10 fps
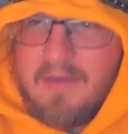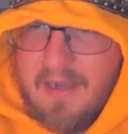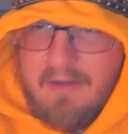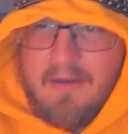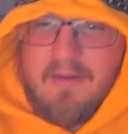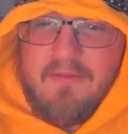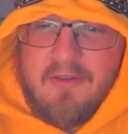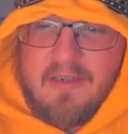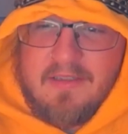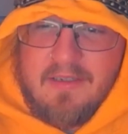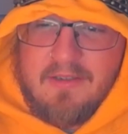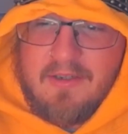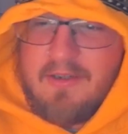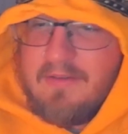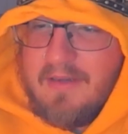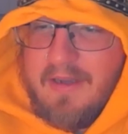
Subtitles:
How I could forget Donnie Darko, I don't